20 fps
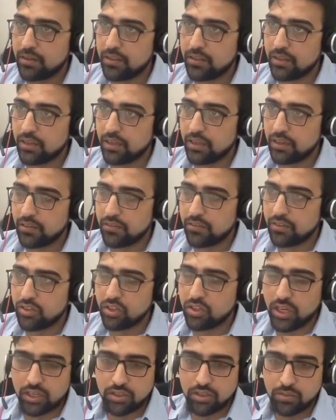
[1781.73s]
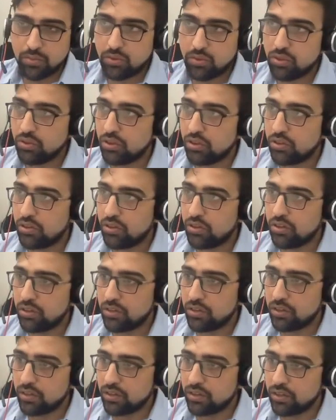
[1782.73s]
think which dashboard you're
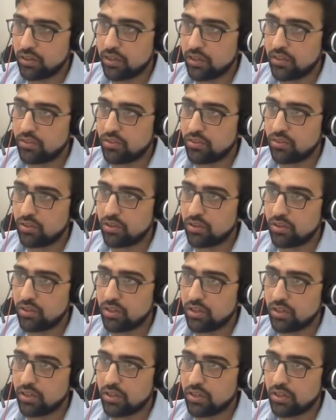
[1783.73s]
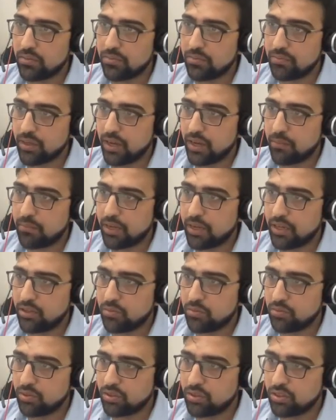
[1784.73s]
on. I guess you're on the app
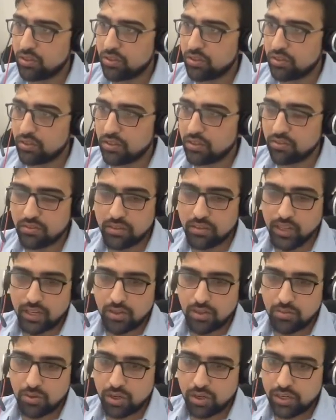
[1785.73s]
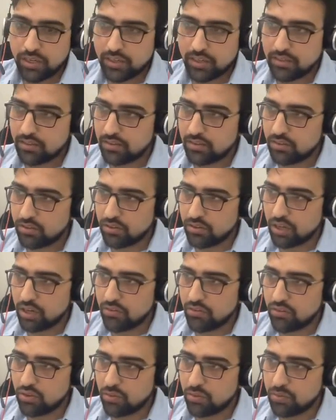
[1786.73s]
dashboard. This dashboard, I guess. So you
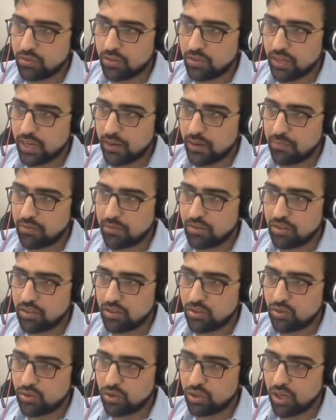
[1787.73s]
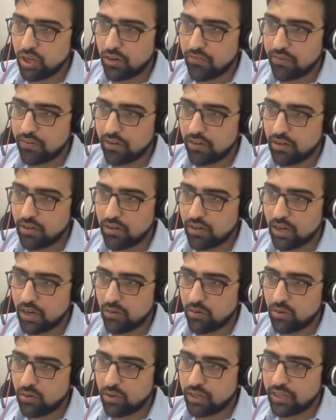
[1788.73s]
have to open the App Engine Studio after
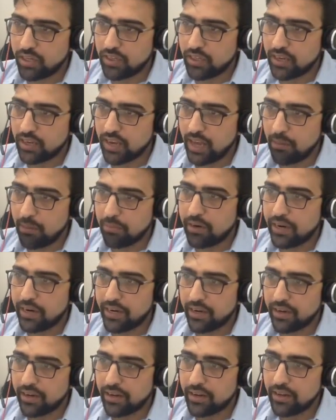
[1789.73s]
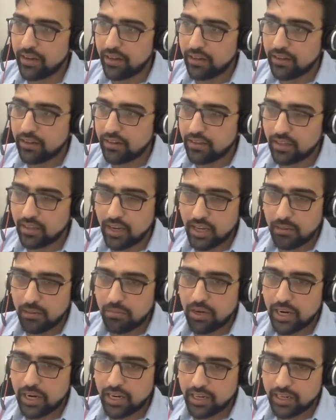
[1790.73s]
downloading the lab guide. The
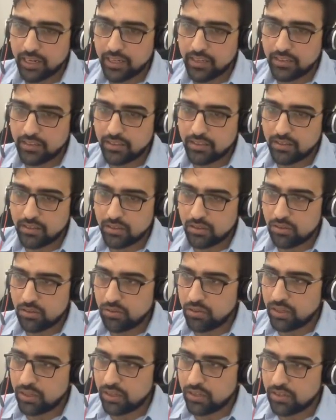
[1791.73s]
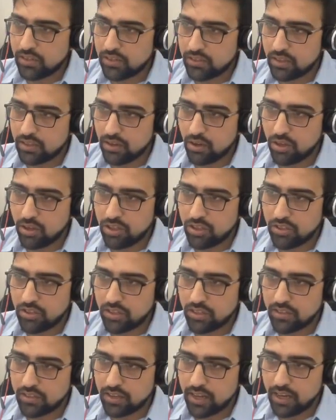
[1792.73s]
lab guide is known as the
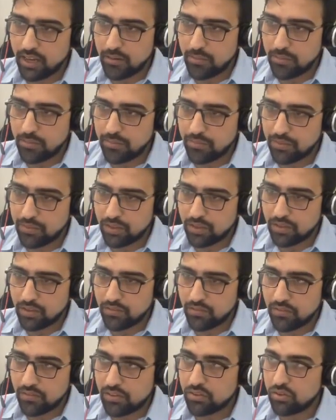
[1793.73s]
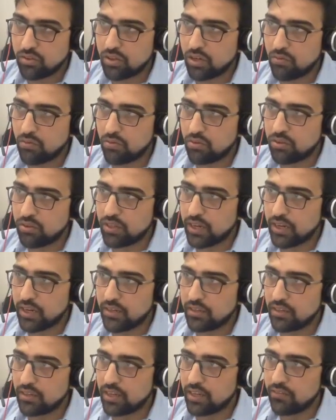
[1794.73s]
logistics lab. Once you download that,
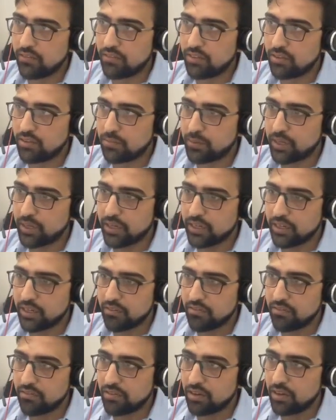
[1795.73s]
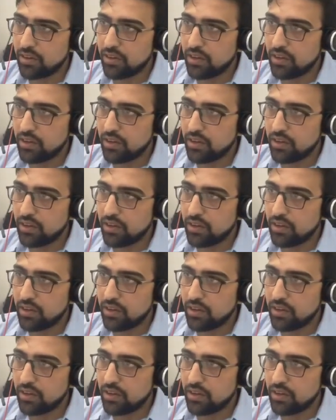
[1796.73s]
you'll have this PDF.